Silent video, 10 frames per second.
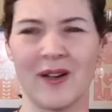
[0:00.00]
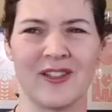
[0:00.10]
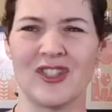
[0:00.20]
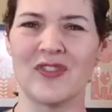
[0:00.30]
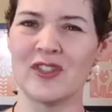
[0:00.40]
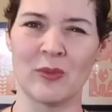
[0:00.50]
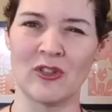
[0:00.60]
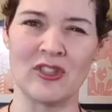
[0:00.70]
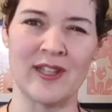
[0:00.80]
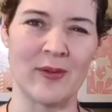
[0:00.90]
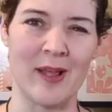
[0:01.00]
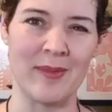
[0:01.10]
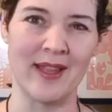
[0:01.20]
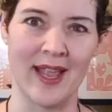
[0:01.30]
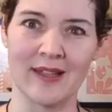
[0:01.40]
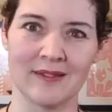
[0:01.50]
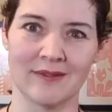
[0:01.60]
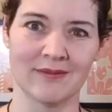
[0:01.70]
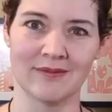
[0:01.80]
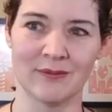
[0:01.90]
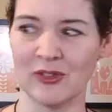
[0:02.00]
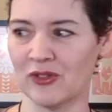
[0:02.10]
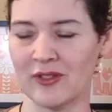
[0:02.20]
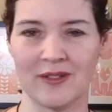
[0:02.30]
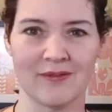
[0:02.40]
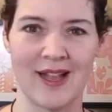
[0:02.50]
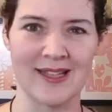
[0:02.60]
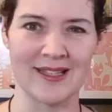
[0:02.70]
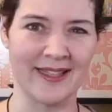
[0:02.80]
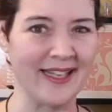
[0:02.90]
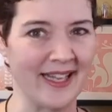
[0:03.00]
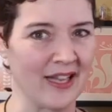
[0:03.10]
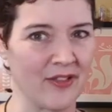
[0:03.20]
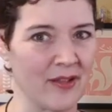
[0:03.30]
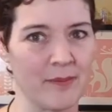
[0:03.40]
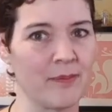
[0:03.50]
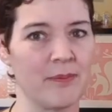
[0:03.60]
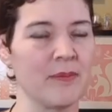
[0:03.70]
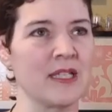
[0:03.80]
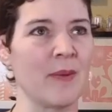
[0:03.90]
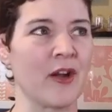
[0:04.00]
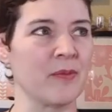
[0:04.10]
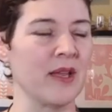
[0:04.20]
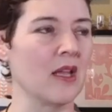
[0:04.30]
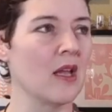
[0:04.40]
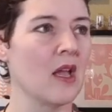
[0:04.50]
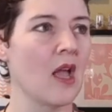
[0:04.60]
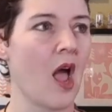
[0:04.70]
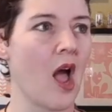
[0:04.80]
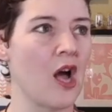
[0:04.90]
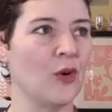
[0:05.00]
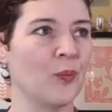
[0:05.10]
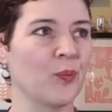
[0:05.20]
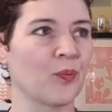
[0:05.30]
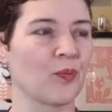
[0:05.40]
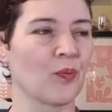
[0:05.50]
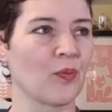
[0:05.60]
I just finished watching Downton Abbey again, which hence Lady Edith inspired me, and